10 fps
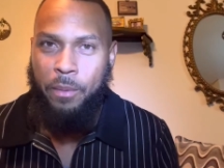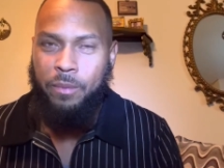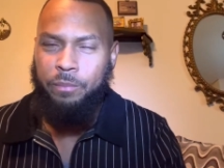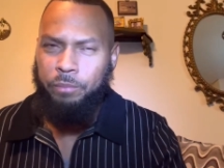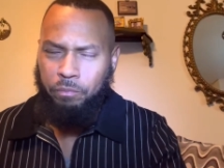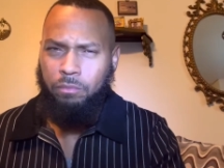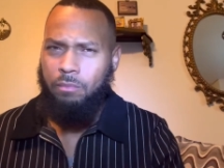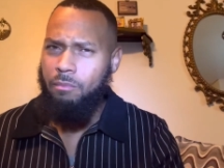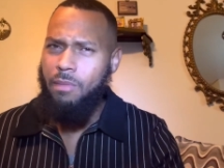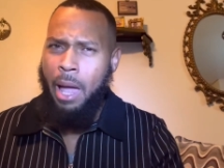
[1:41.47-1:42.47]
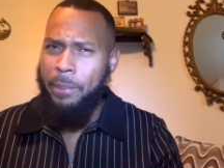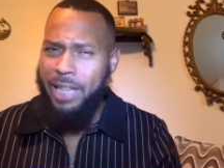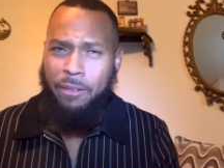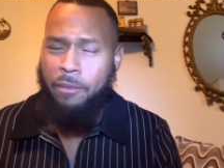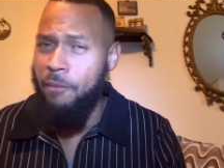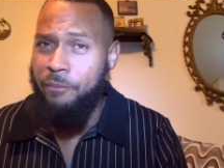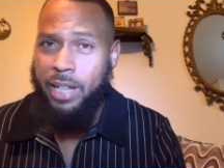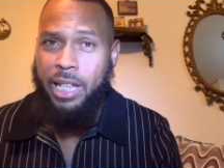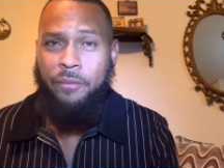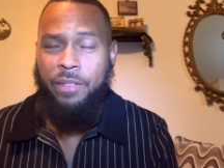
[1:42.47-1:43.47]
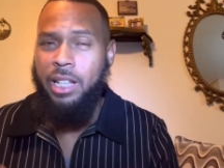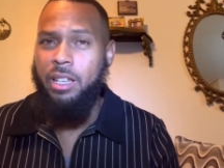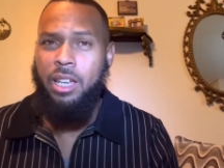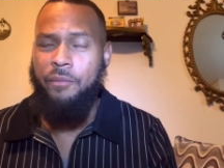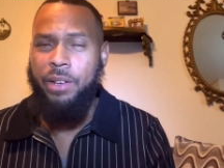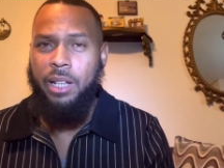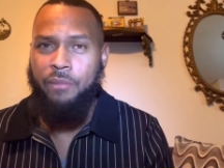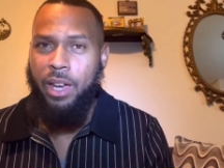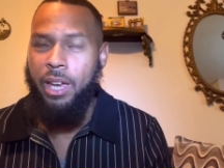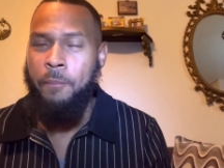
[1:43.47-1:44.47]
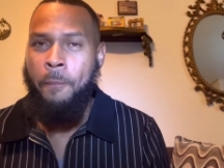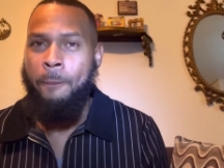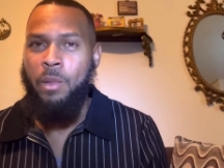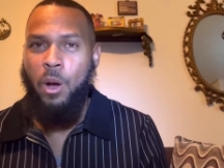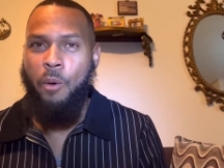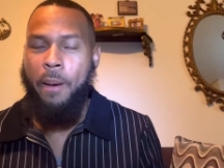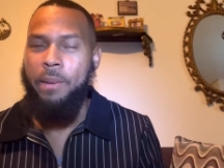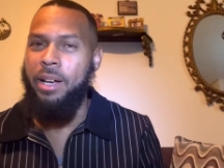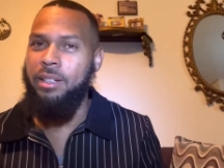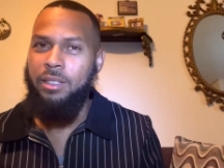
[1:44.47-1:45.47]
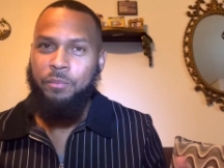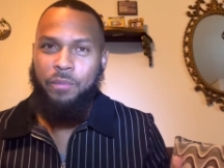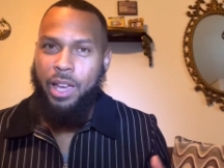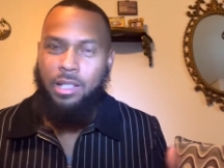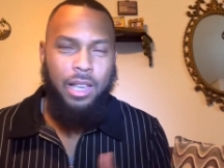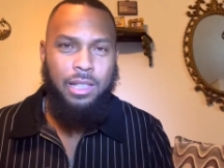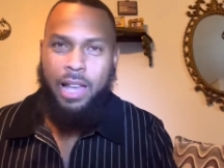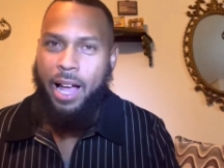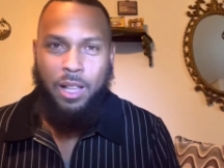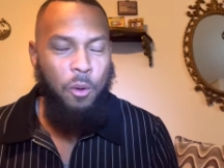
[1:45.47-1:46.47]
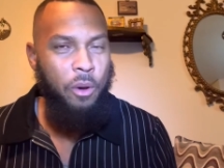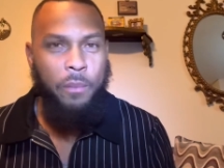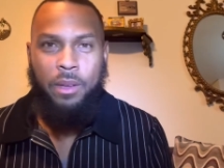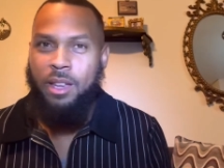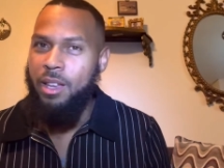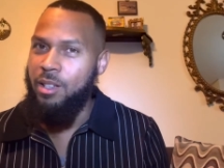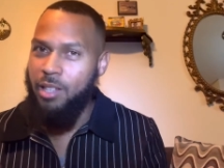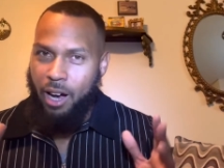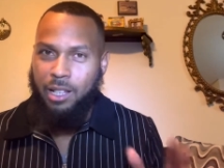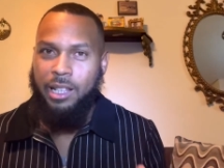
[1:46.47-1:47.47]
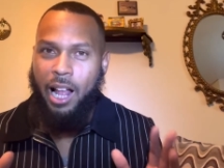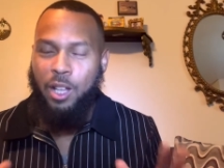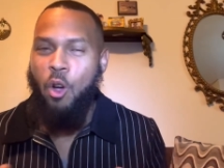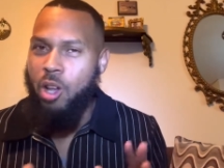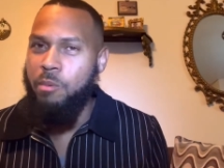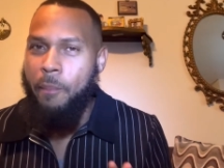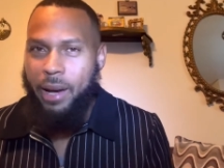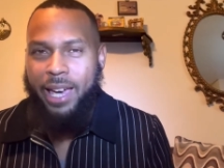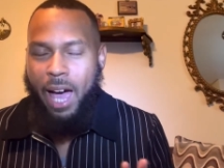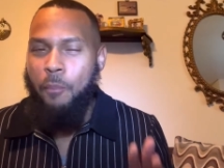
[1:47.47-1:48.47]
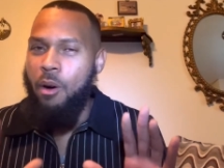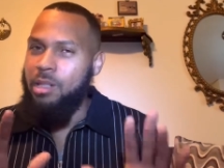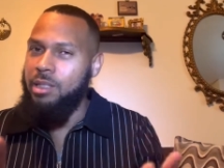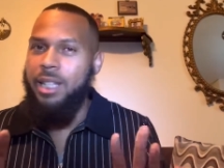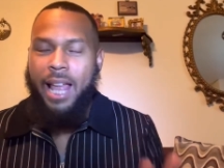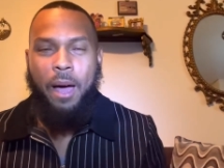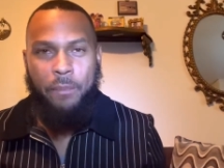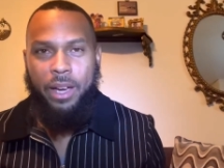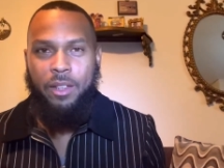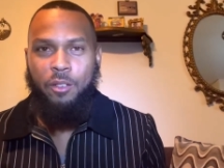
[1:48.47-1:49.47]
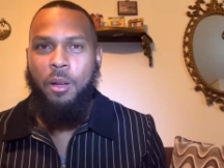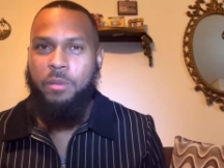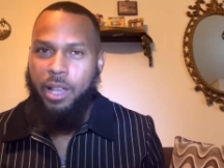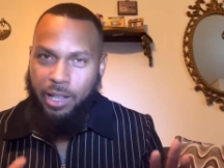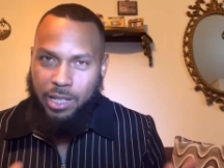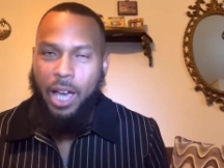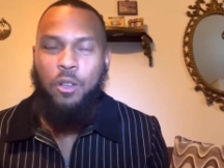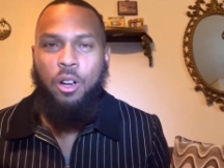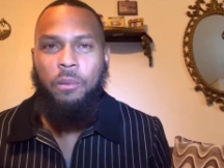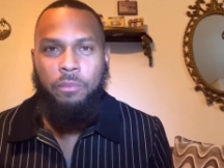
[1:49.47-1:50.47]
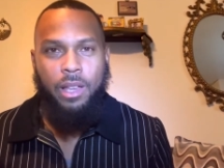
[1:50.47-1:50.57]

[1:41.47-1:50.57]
me. I believe he's from Philly. He's a Philly fan, all right? But he just signed up with me, talking a lot of noise about my Cowboys. Chill out, man. You know what I'm saying? This our year,